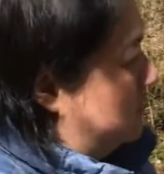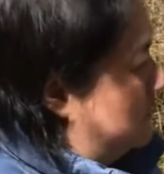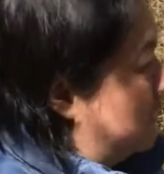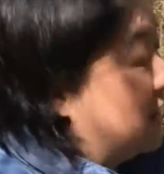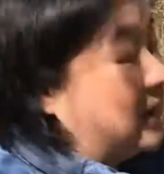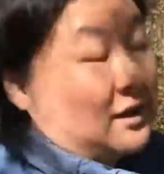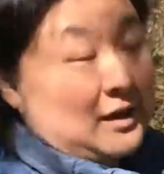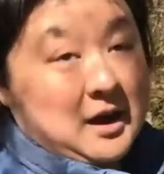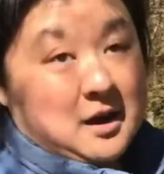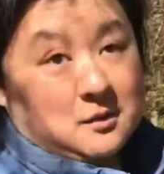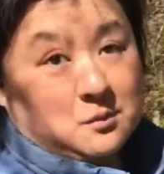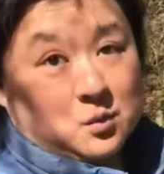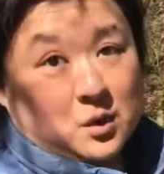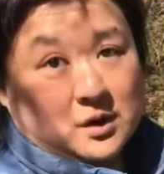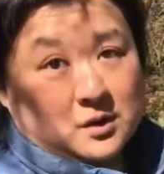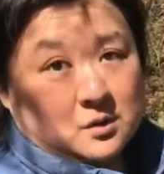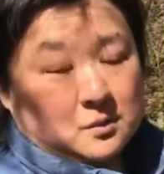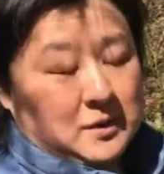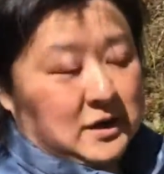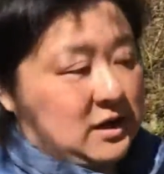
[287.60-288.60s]
And again, when
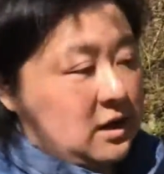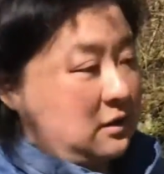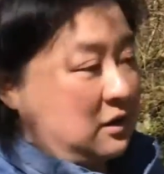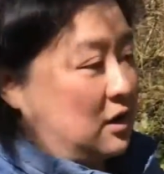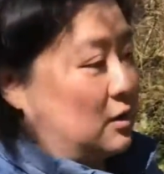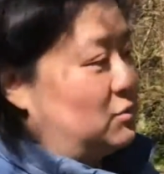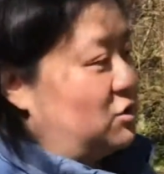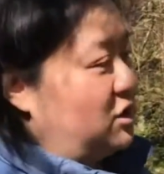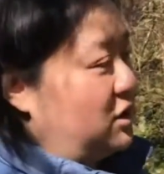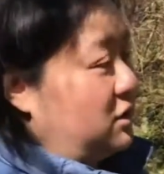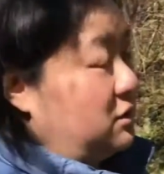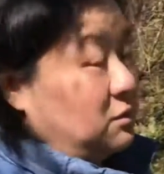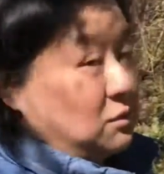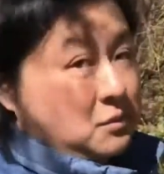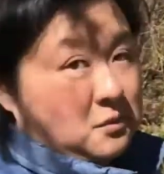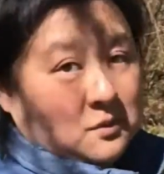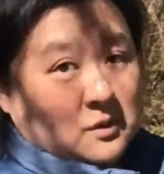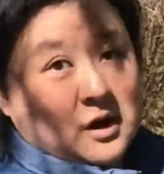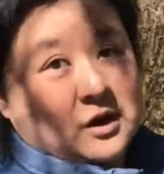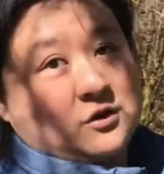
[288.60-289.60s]
you're making kimchi, you
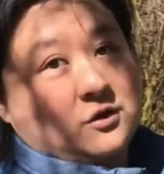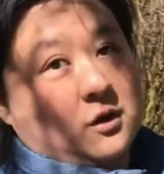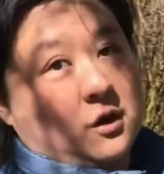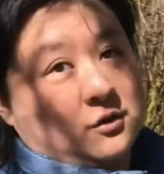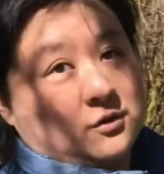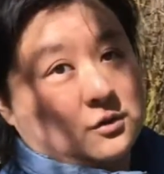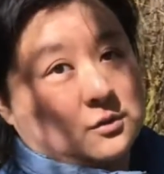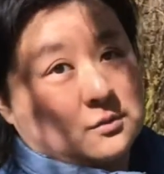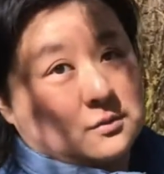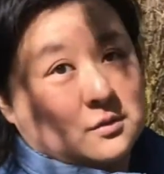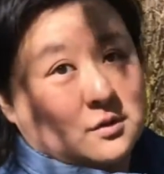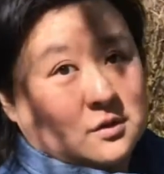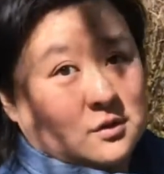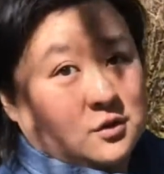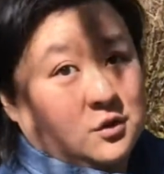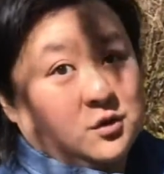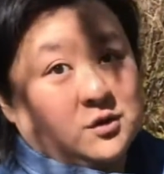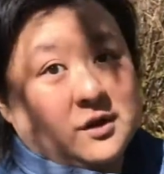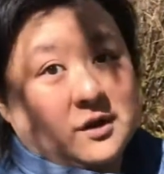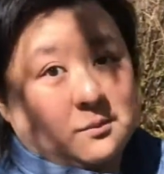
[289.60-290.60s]
actually also
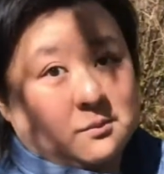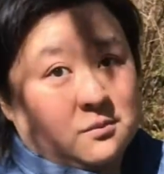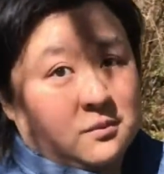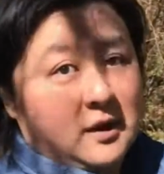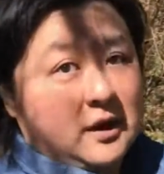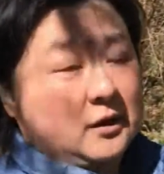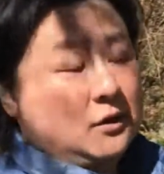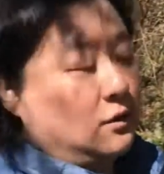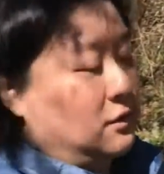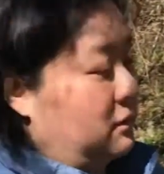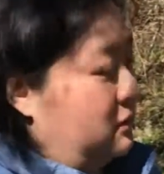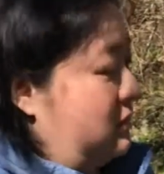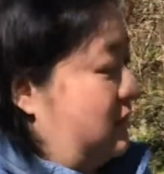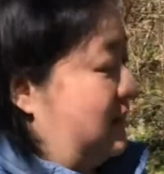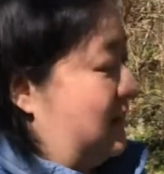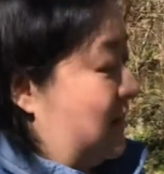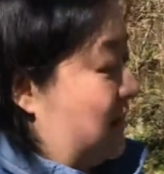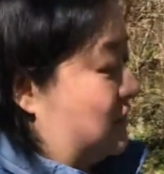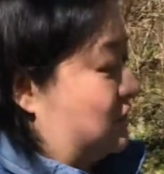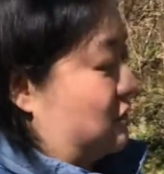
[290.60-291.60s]
using, the
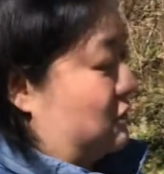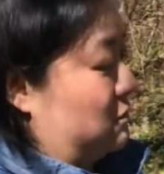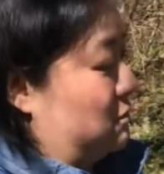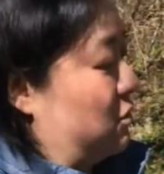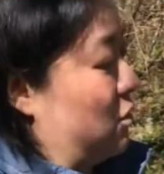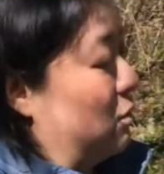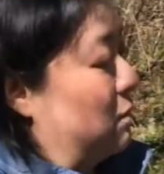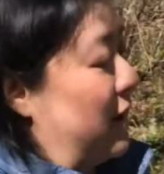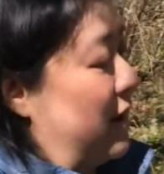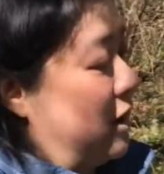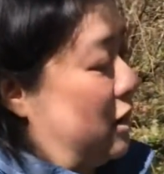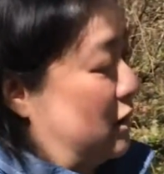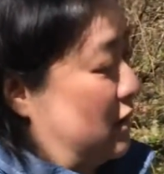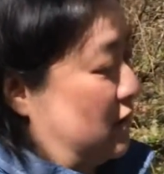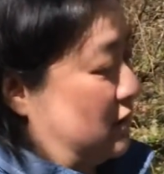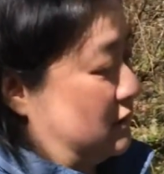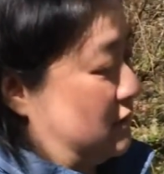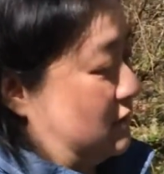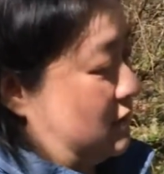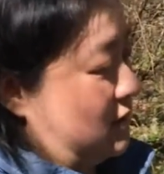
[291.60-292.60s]
nature's
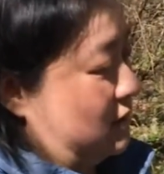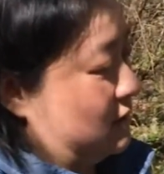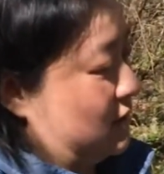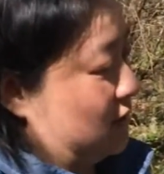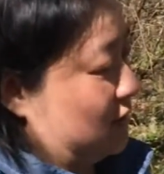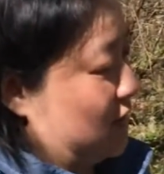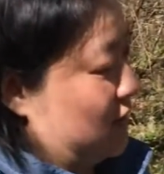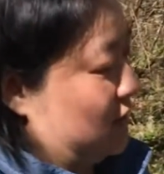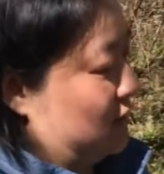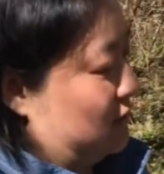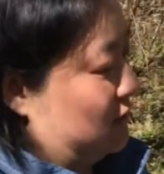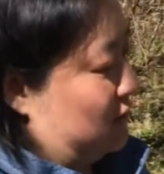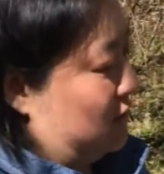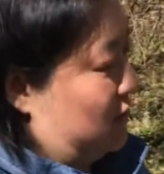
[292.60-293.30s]
probiotics and things like that.